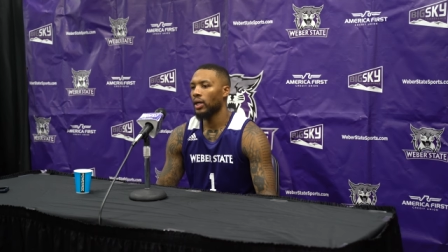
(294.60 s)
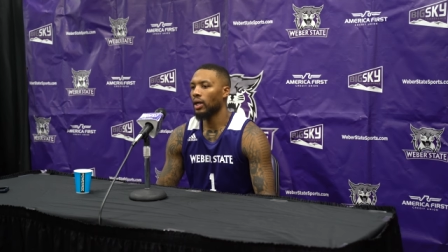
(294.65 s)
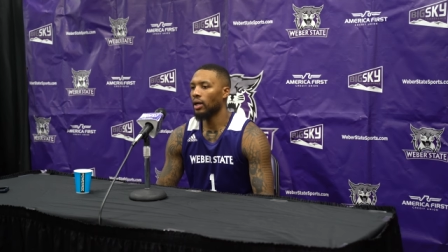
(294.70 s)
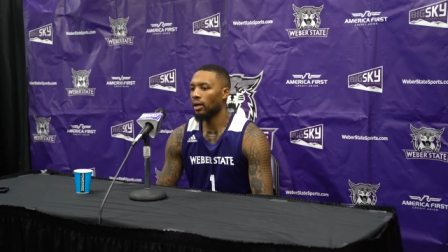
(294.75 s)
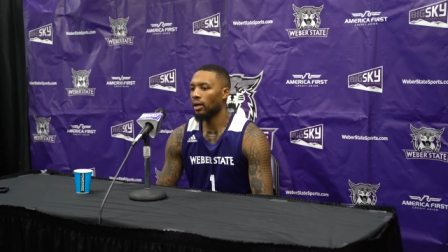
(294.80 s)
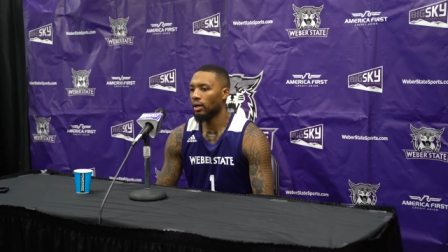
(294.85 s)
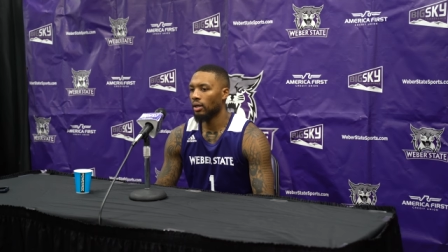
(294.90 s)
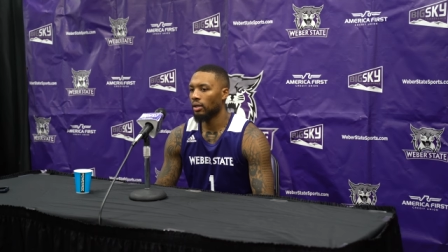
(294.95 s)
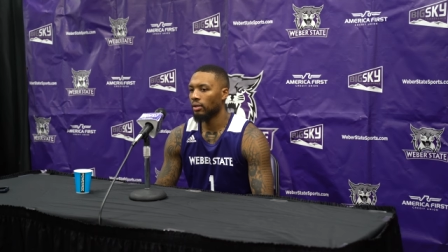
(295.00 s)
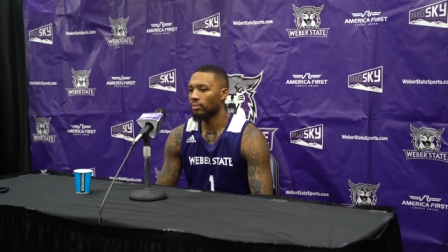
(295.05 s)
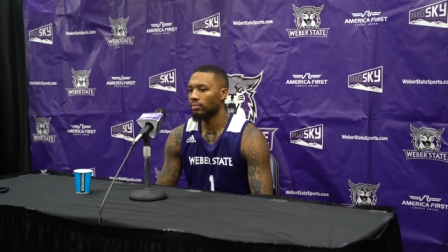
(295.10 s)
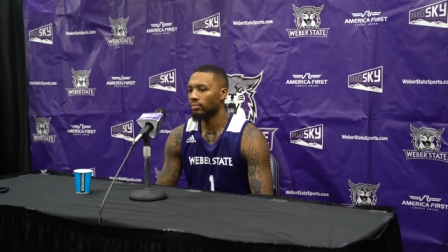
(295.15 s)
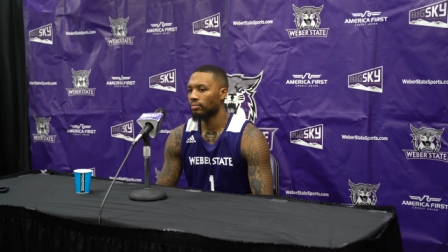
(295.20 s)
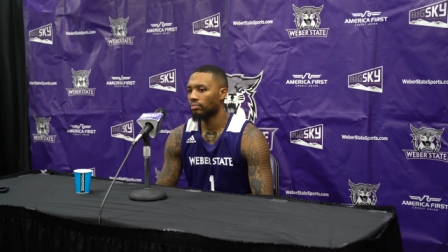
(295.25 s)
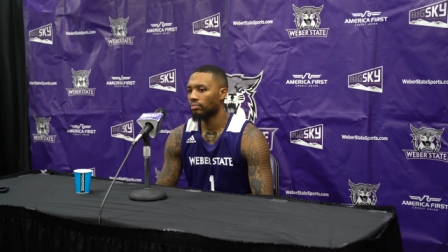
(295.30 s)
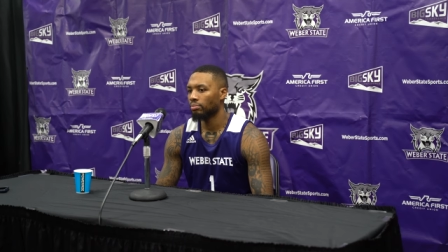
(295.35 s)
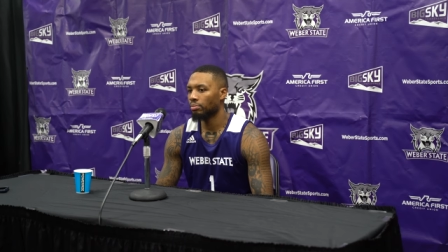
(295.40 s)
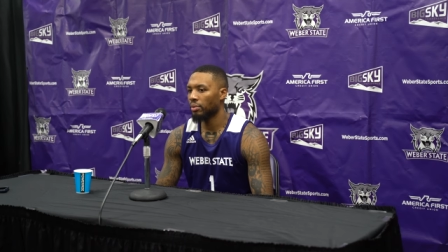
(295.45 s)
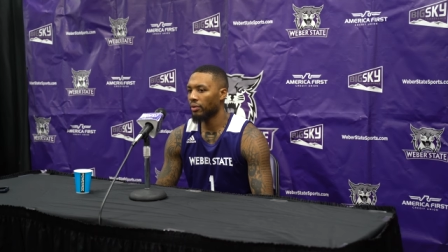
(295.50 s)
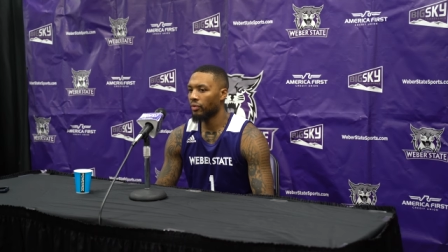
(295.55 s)

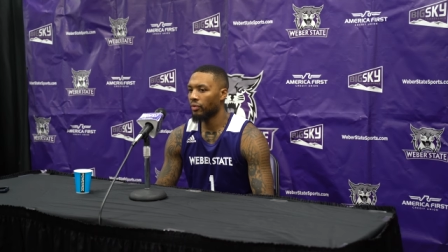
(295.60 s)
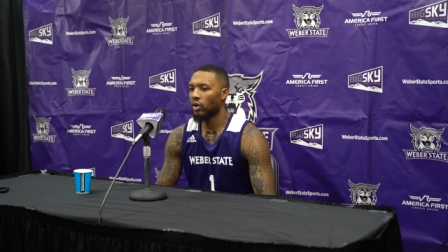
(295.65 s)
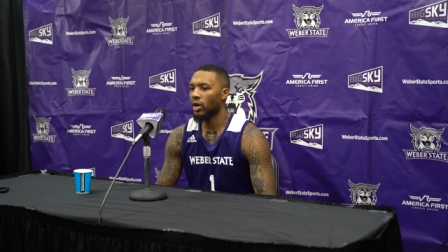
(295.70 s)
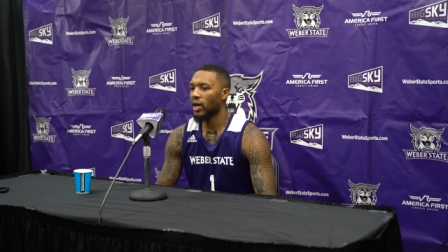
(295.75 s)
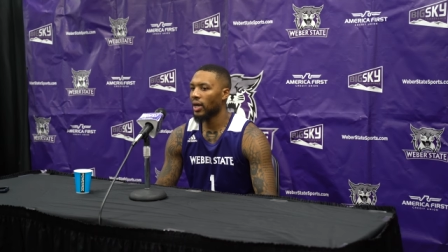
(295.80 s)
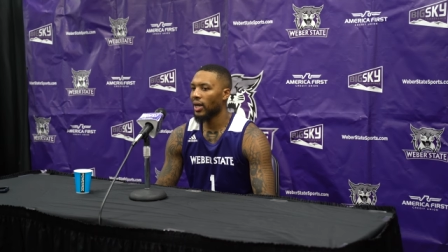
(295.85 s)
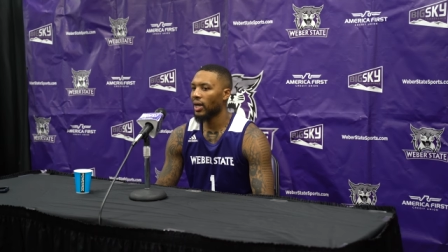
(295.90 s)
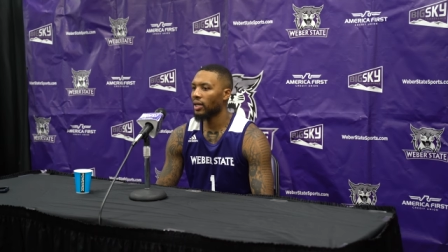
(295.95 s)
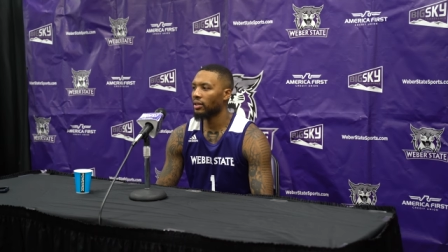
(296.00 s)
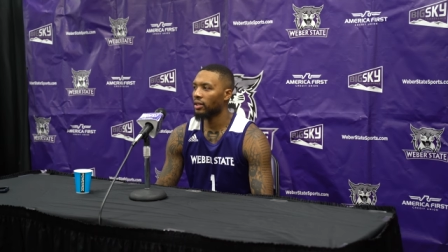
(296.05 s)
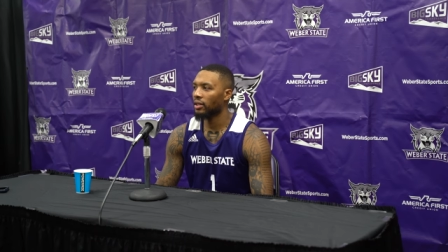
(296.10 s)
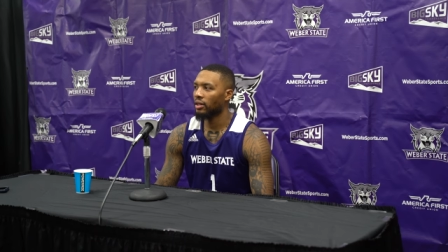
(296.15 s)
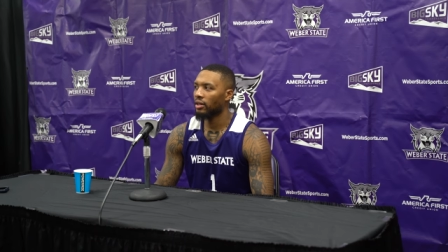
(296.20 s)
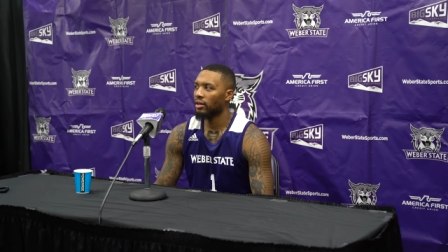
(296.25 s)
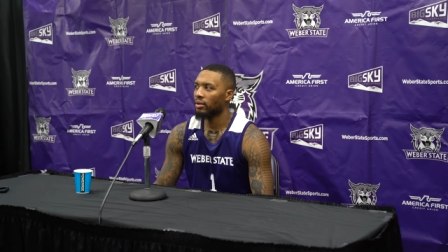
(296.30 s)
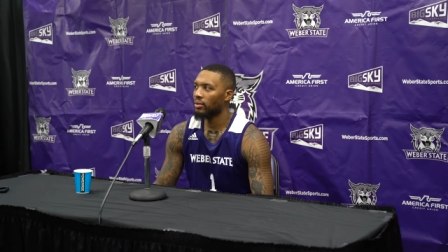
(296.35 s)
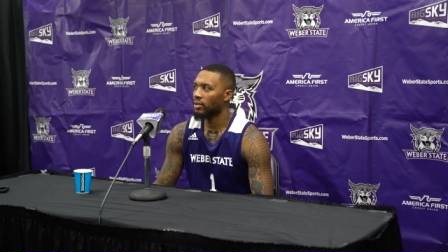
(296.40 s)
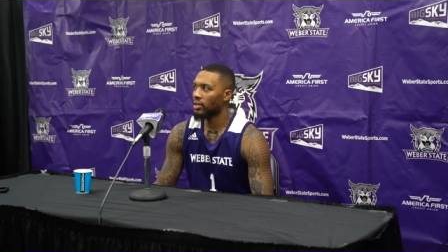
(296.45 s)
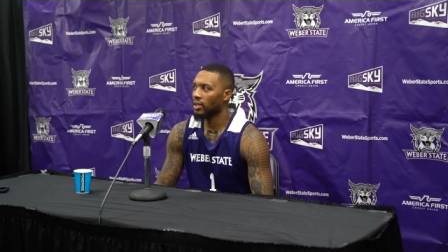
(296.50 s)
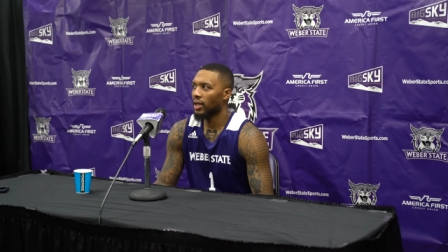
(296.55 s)
Um, before I got
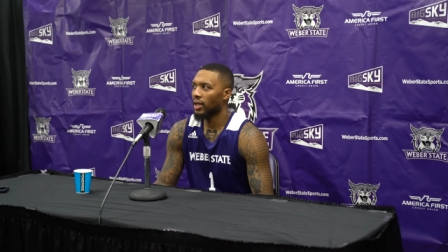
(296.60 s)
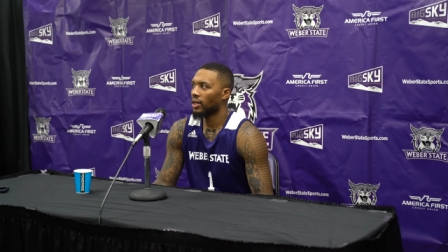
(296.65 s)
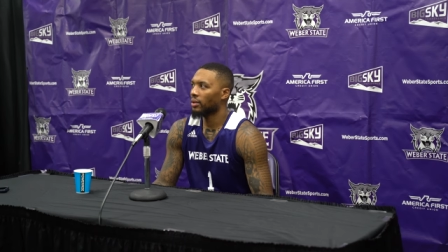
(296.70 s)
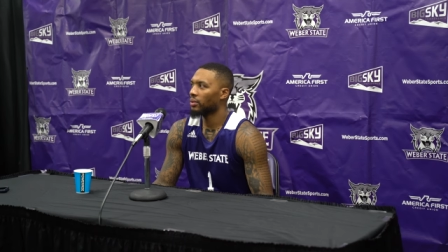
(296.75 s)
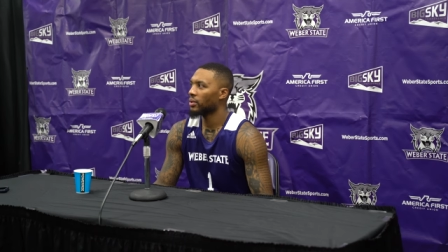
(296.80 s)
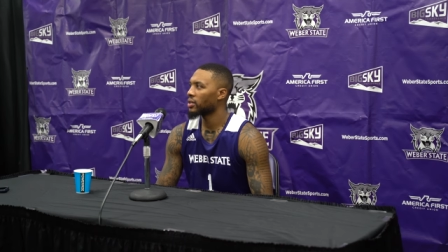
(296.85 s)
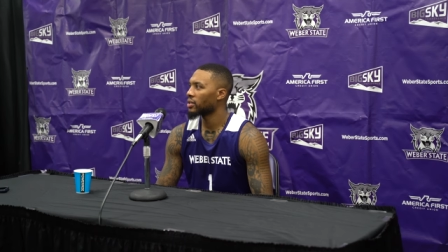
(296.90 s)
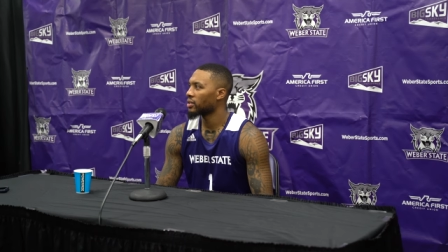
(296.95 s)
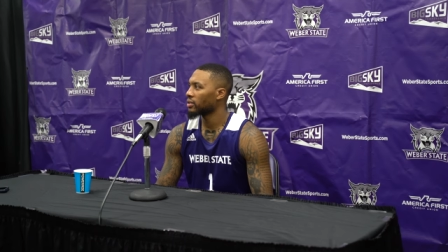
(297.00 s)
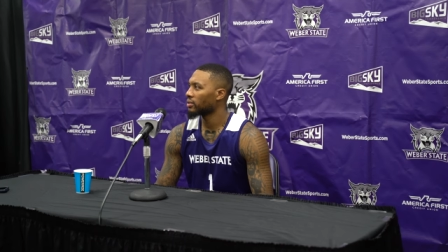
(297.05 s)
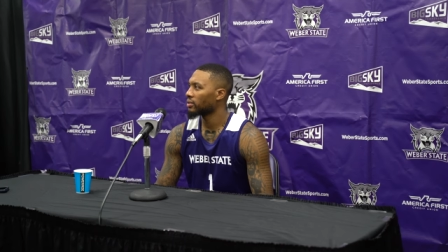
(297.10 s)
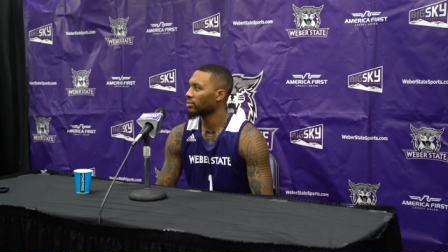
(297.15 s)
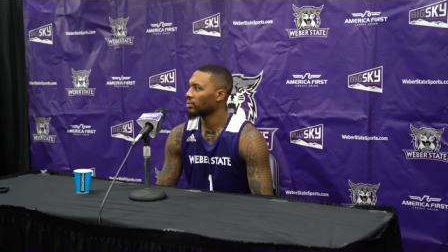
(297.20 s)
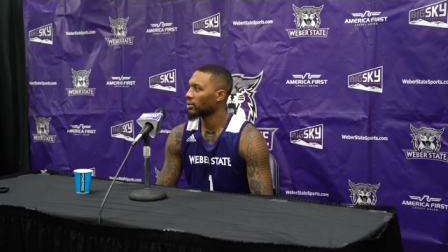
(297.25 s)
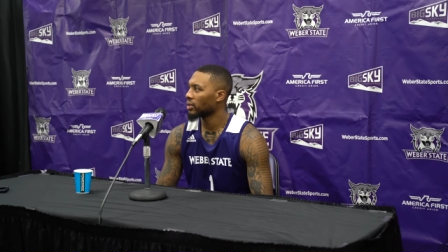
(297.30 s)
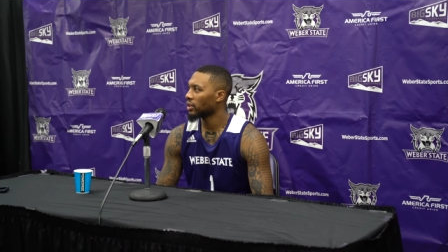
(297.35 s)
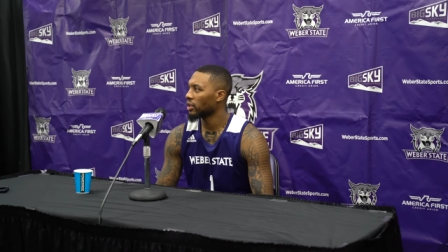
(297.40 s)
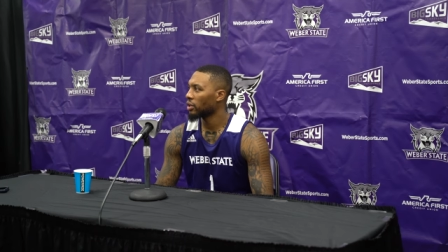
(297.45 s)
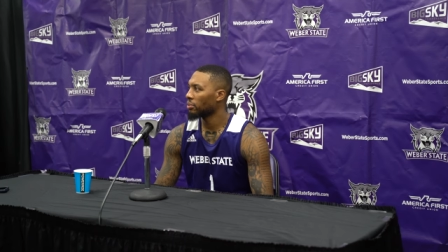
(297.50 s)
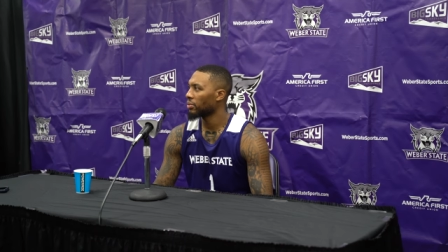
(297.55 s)
there, it was like it wasn't
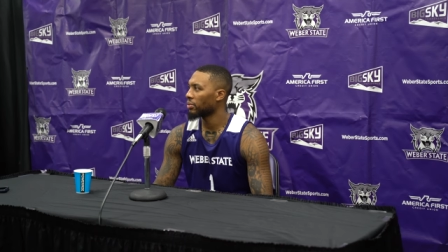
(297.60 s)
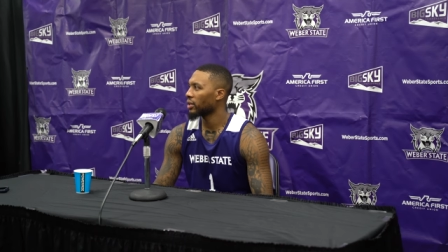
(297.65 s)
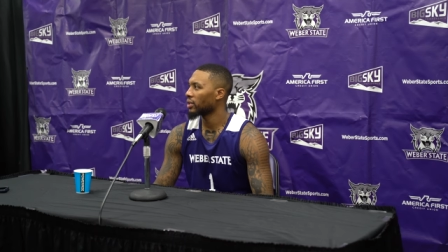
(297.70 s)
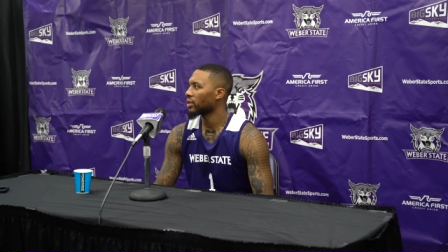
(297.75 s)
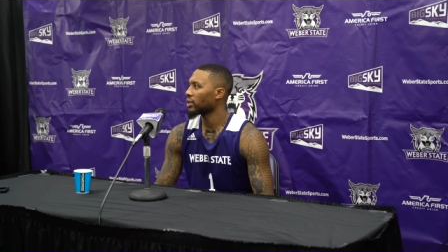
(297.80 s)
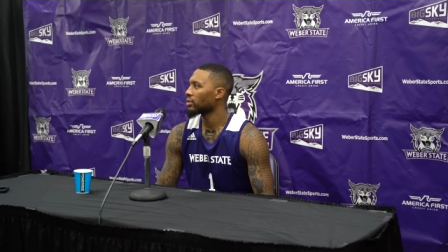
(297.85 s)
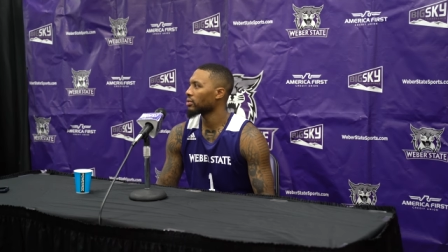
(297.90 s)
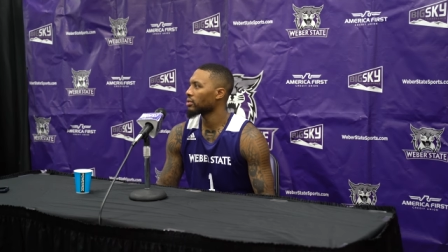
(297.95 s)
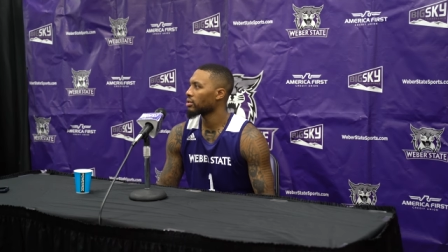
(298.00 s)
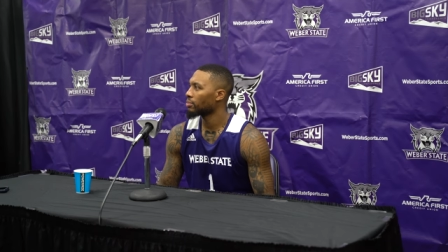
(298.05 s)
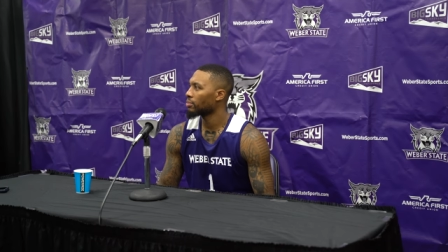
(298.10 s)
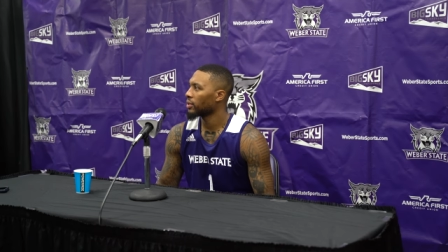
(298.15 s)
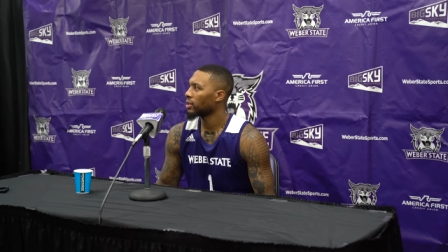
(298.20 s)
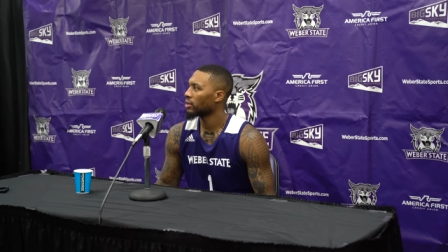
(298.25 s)
really a big deal to me.